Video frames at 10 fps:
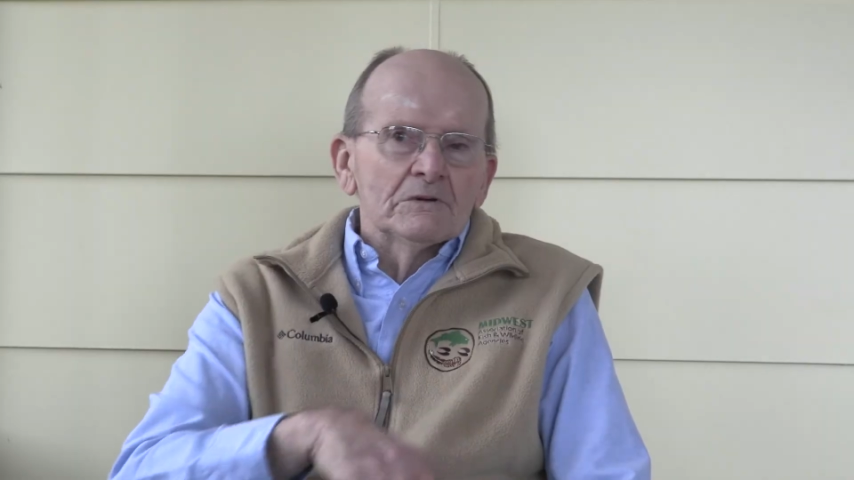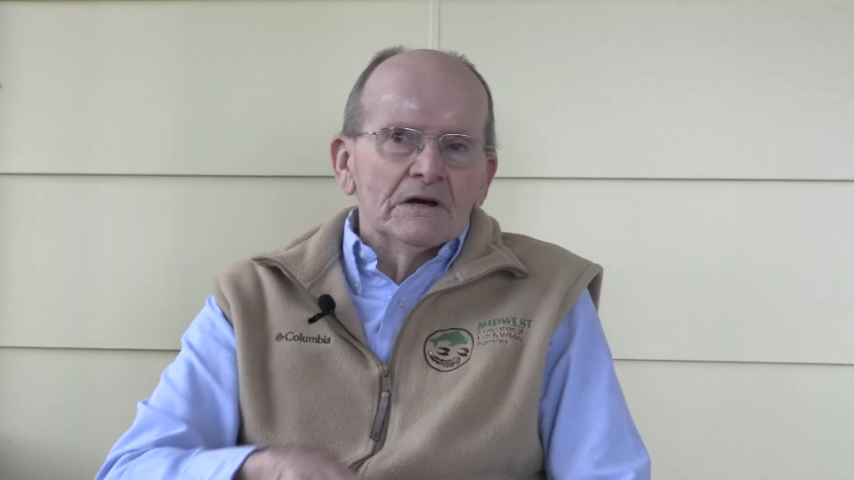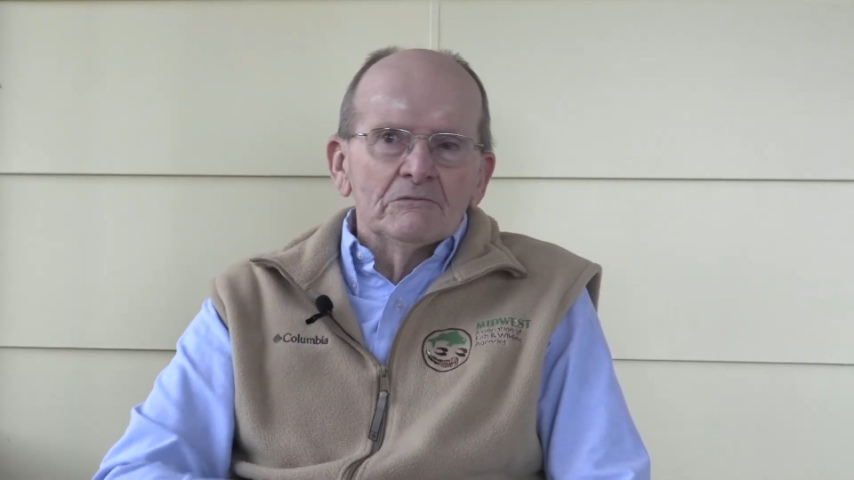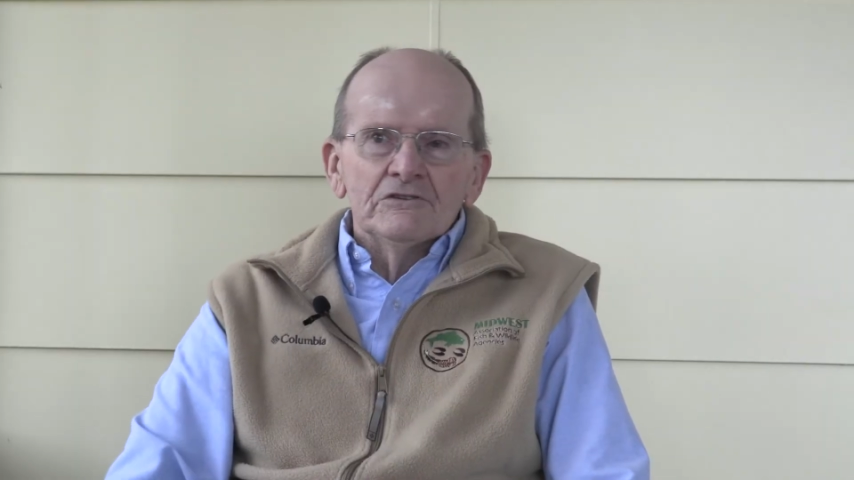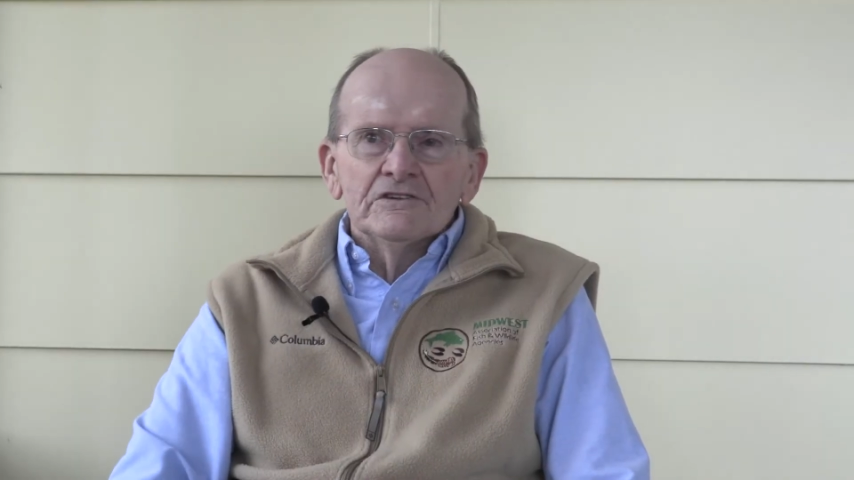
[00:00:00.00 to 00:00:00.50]
when
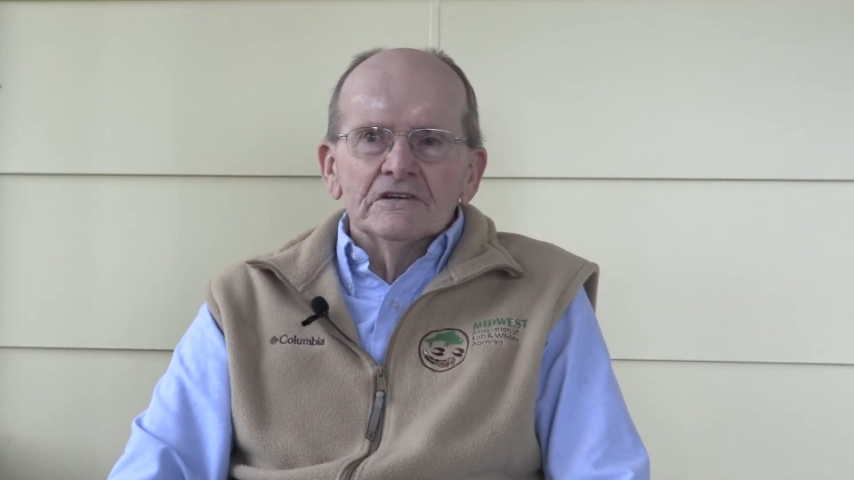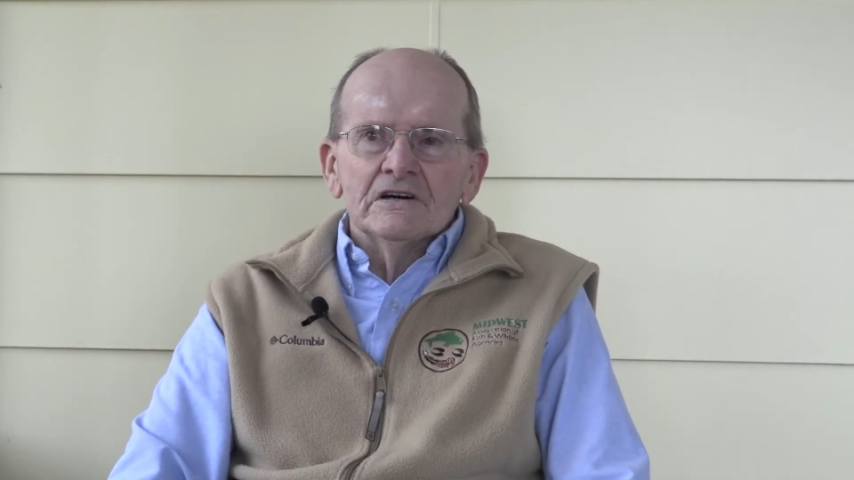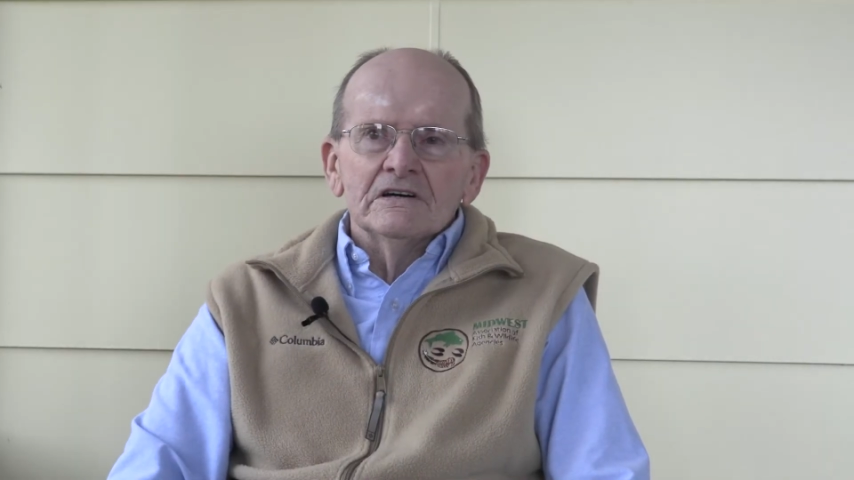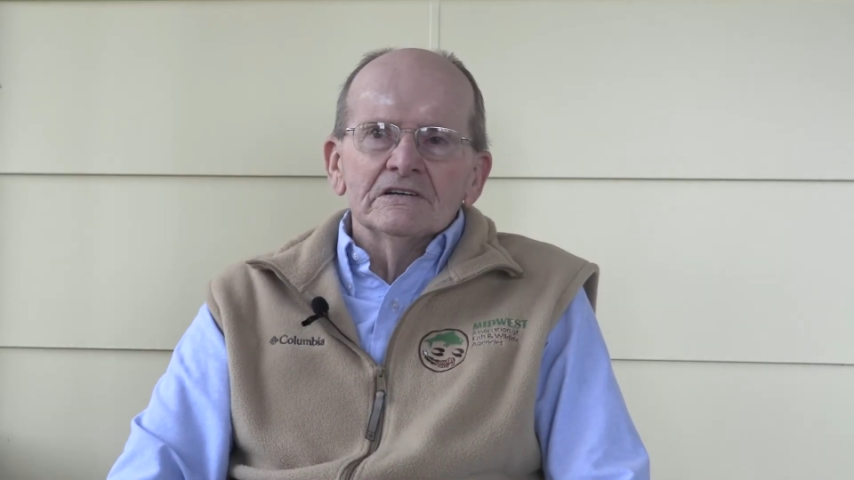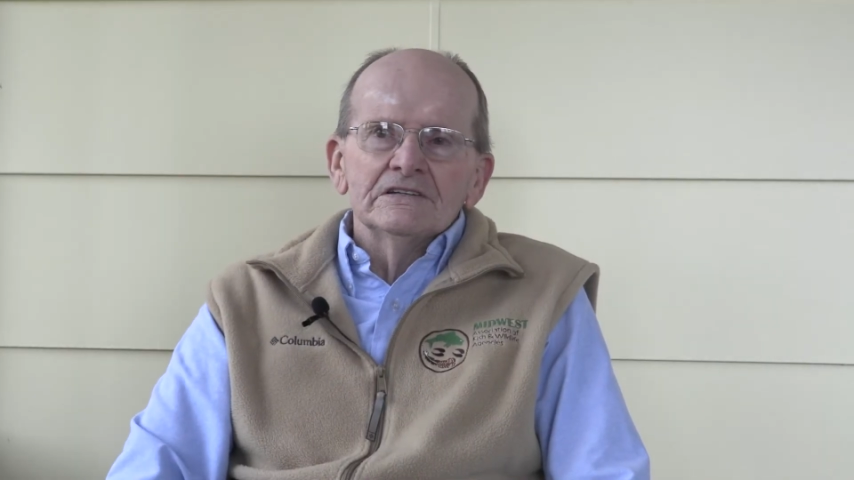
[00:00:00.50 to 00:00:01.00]
I was in
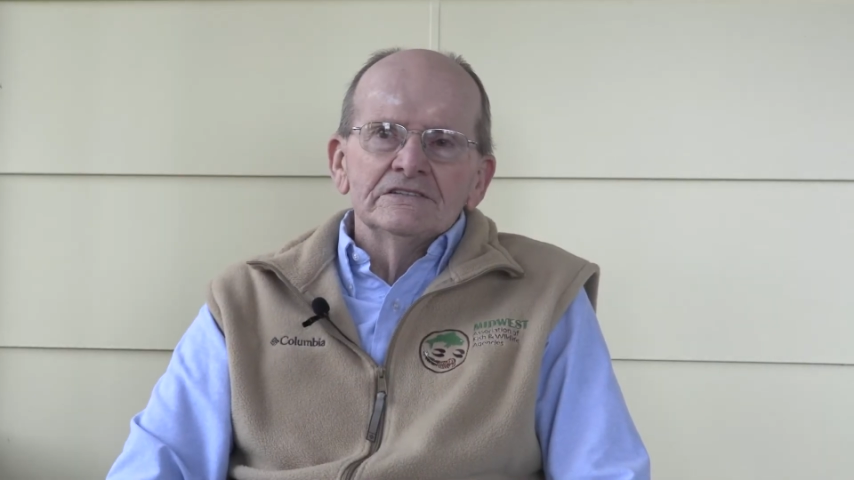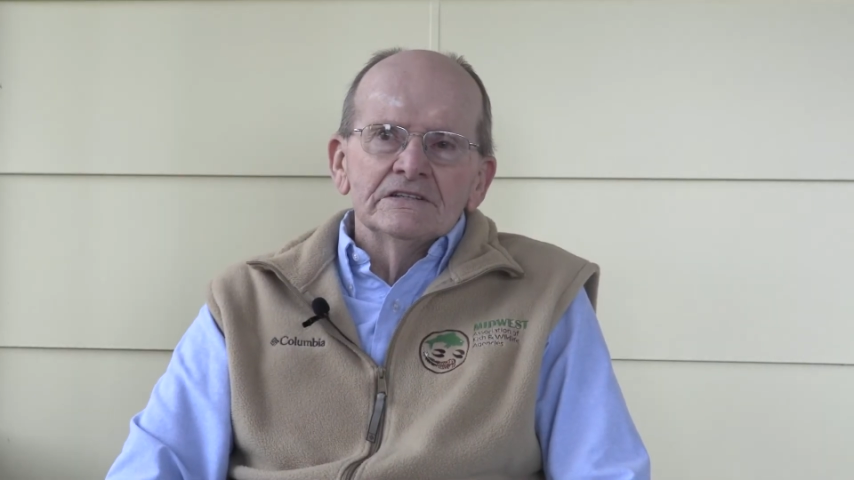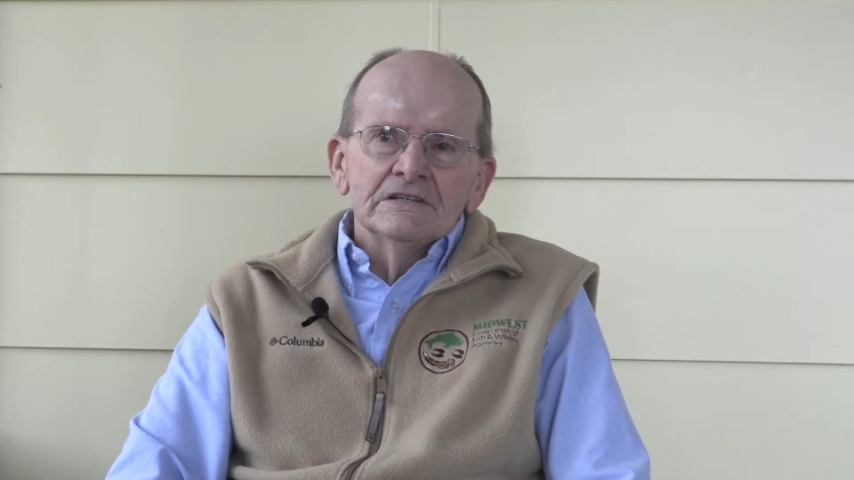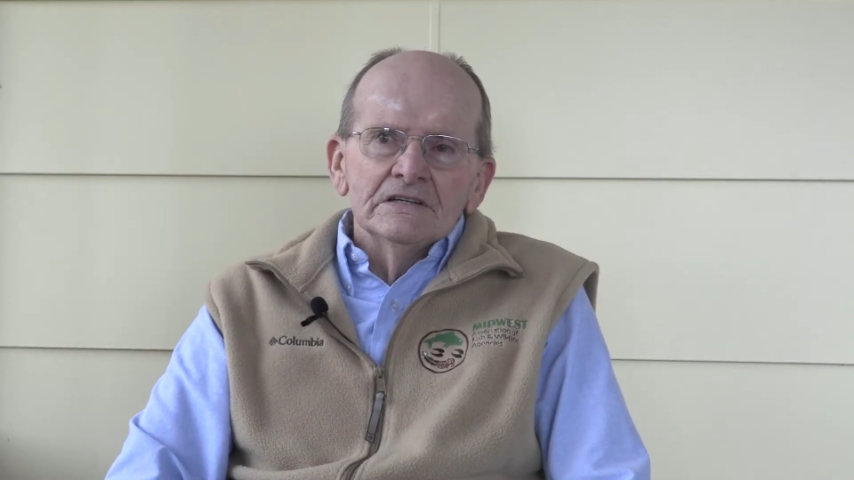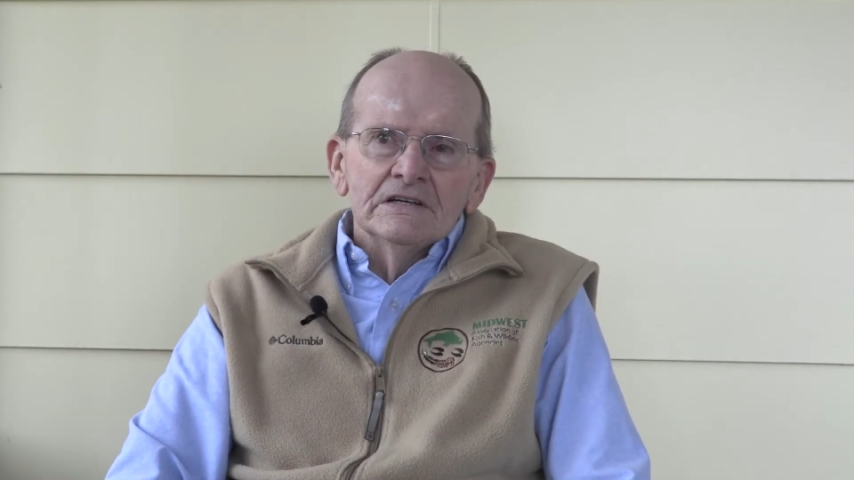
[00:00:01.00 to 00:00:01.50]
college.
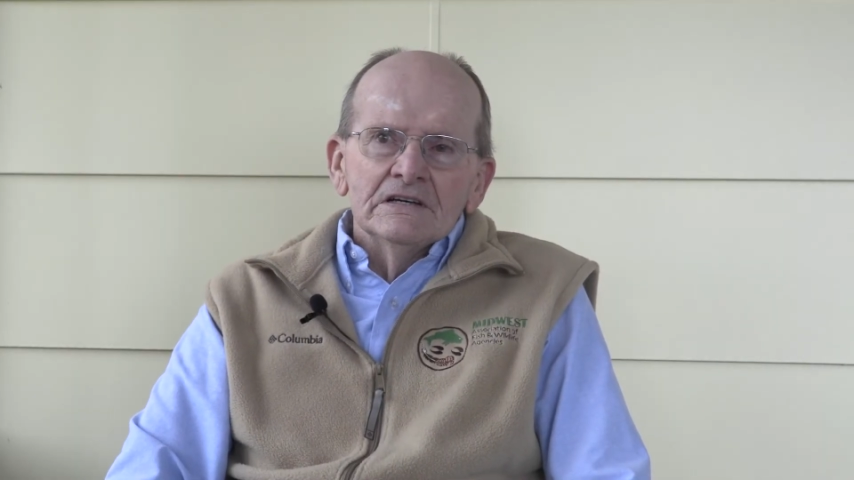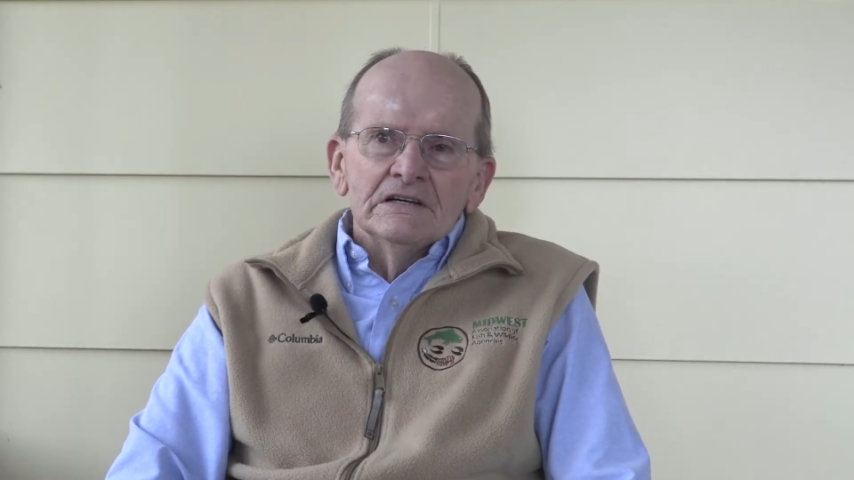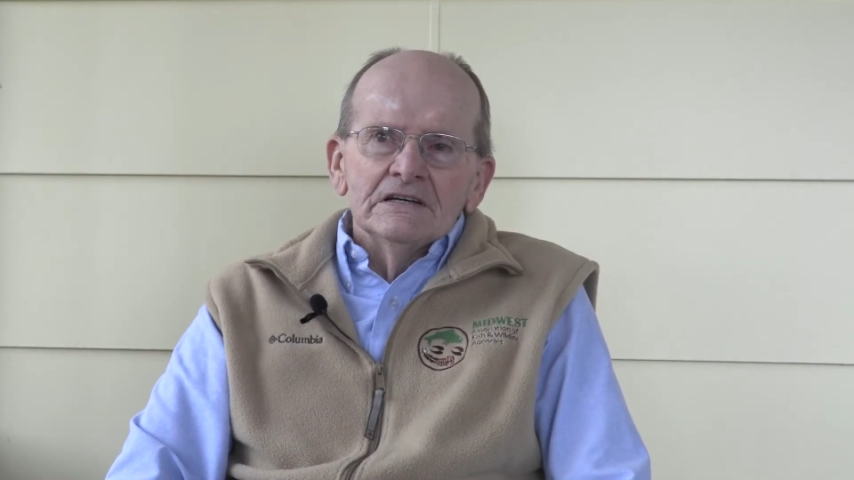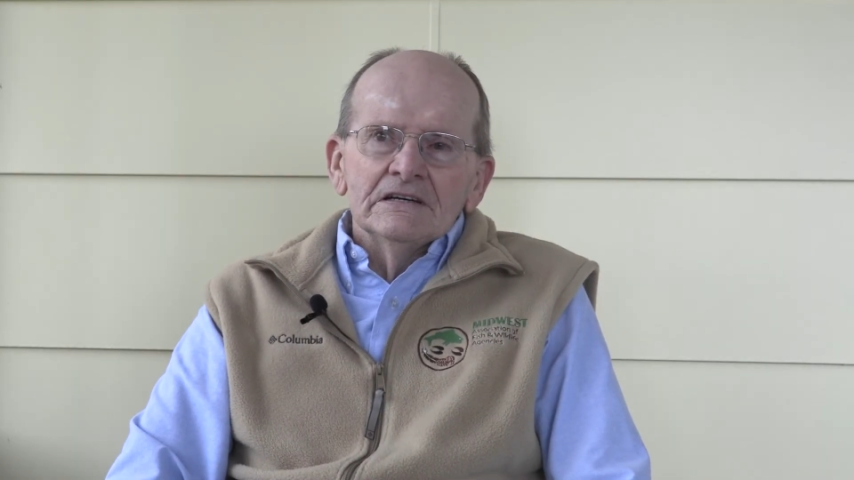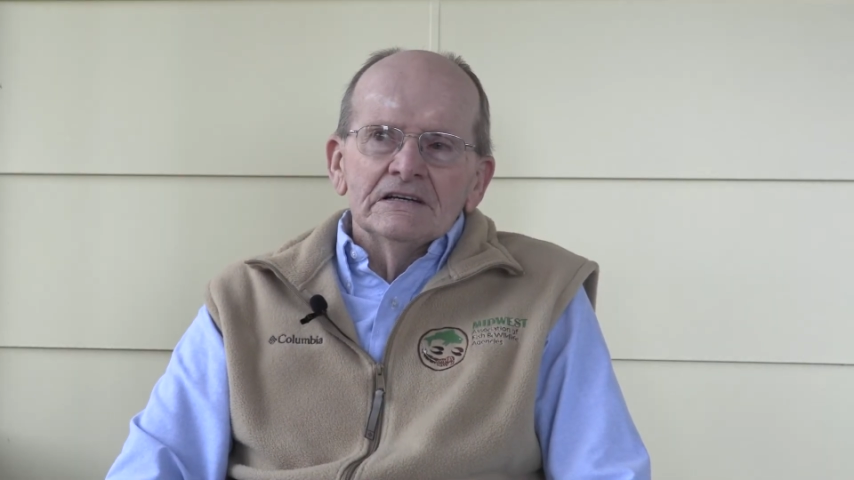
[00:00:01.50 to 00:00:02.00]

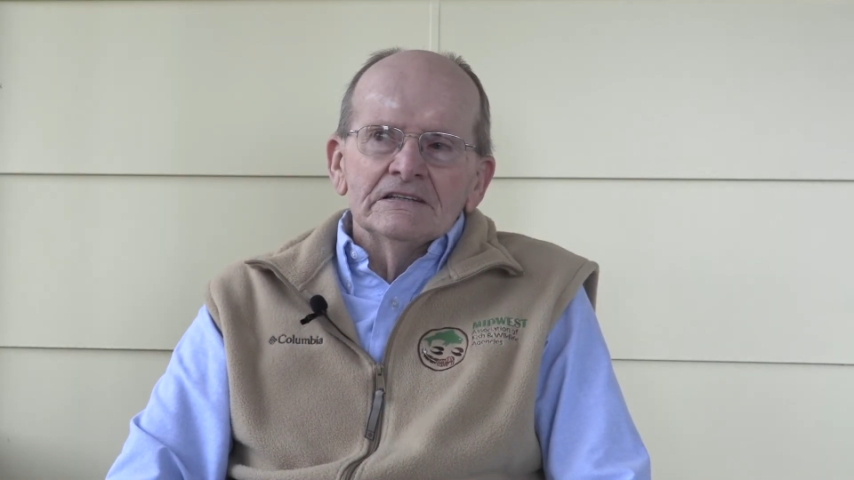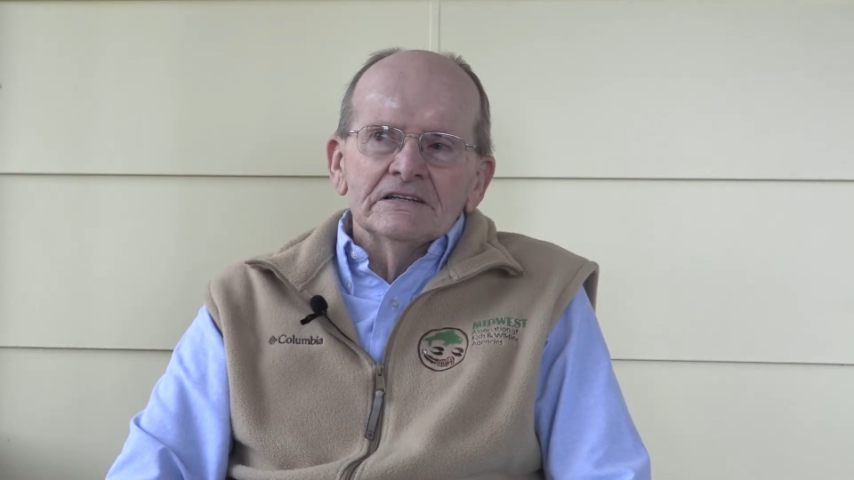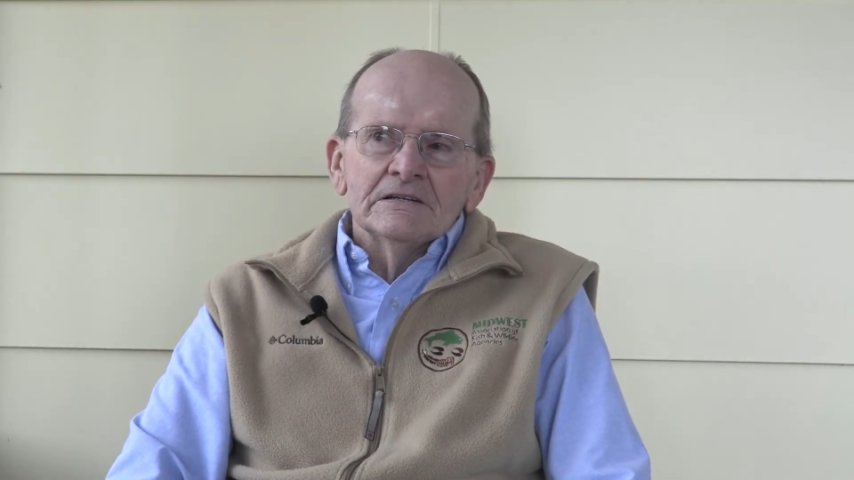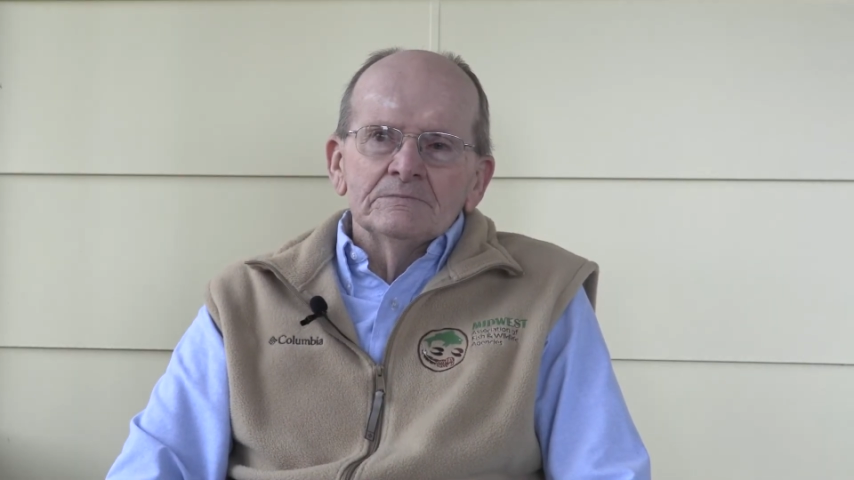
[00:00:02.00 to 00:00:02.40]
And